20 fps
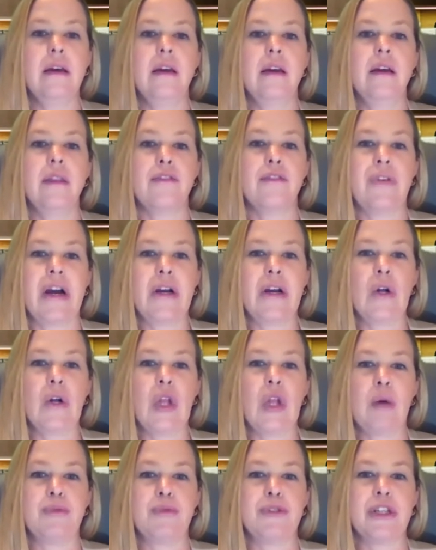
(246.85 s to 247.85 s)
The final
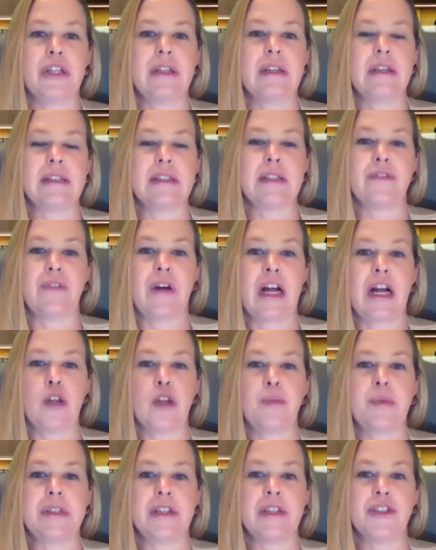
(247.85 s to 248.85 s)
option is to file a
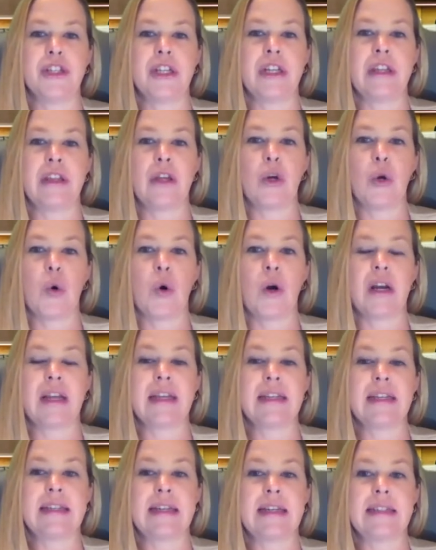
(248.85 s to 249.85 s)
petition in the court
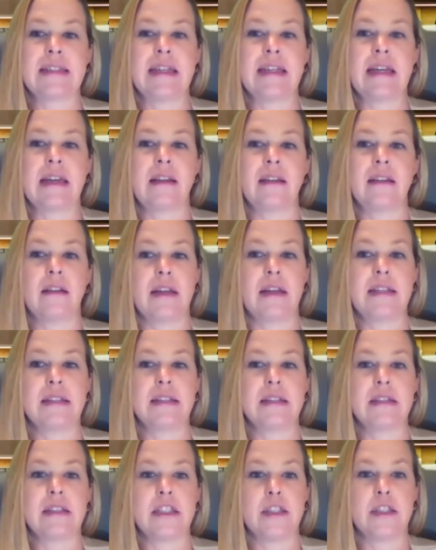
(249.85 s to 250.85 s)
contesting the
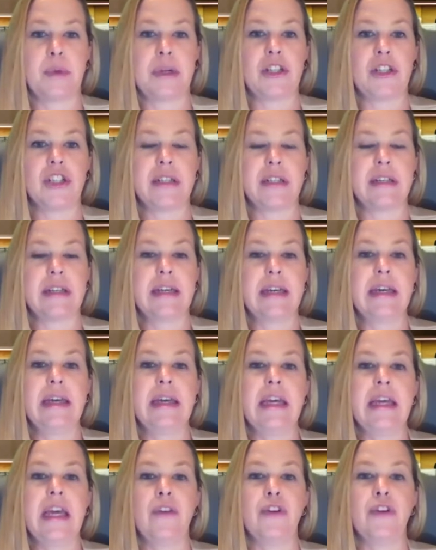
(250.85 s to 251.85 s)
license suspension.
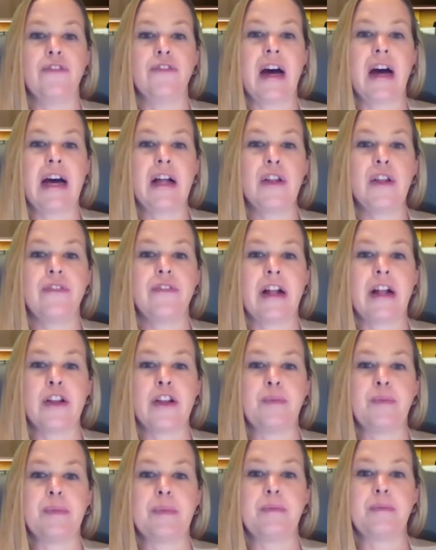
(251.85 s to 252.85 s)
If you file a
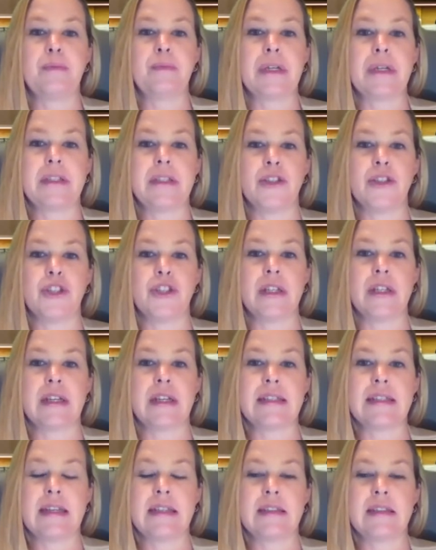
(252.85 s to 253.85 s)
valid petition
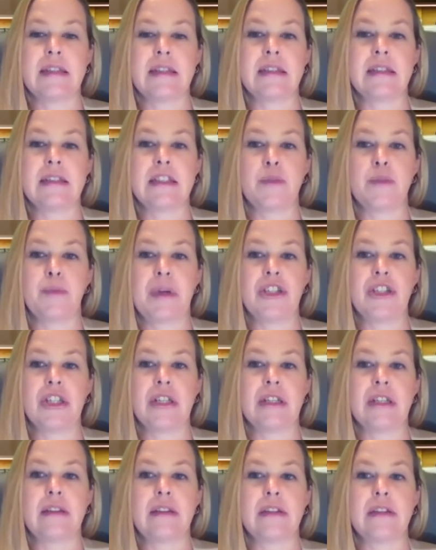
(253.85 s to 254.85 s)
contesting the
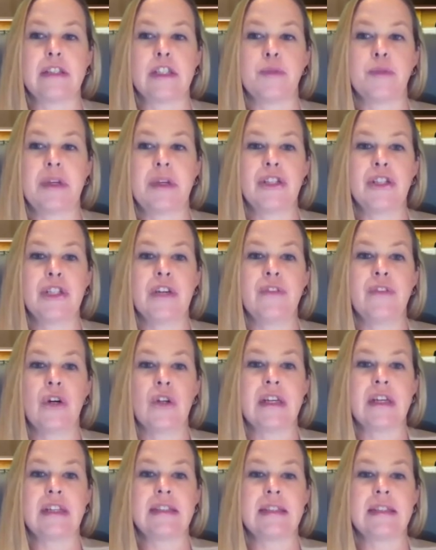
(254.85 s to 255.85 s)
suspension of your
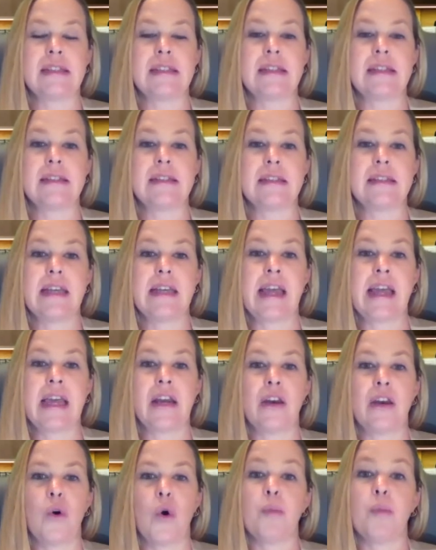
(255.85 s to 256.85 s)
license is
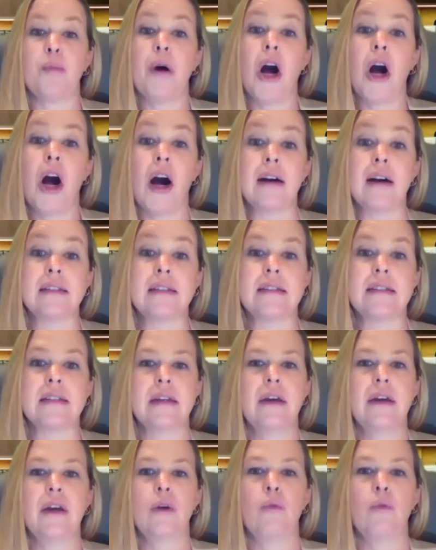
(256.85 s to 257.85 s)
stayed or paused
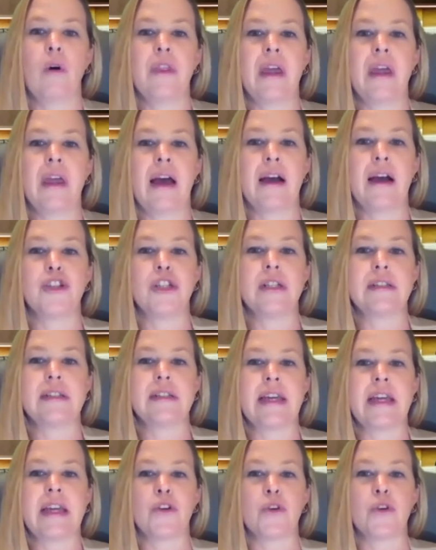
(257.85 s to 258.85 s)
while the action is
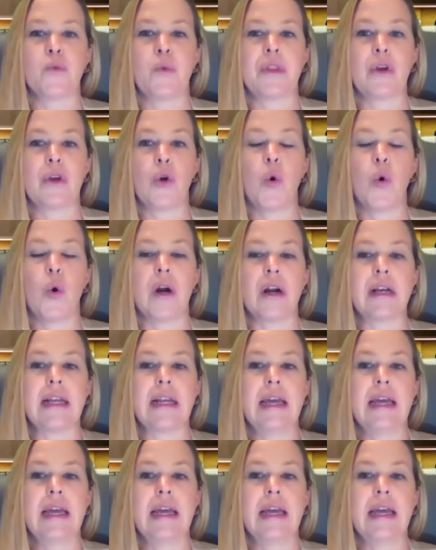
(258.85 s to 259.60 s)
handled with the court.